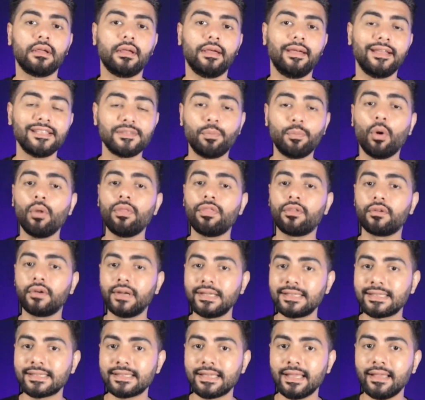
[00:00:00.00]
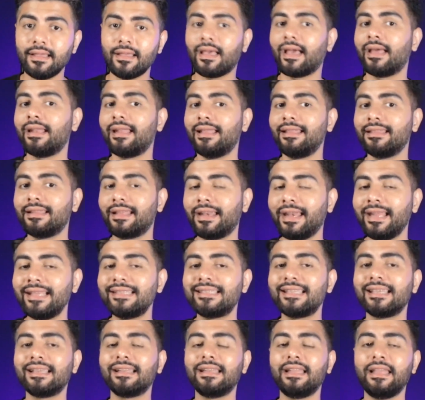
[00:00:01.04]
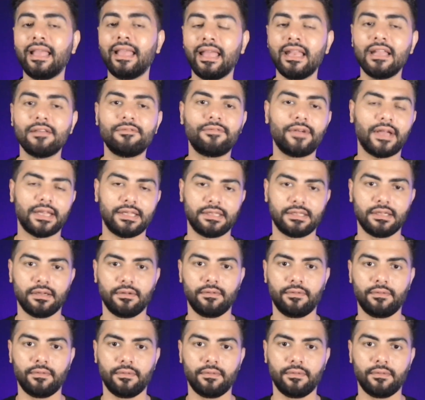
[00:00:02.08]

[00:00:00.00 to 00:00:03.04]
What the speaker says: is both risky and increasingly ineffective.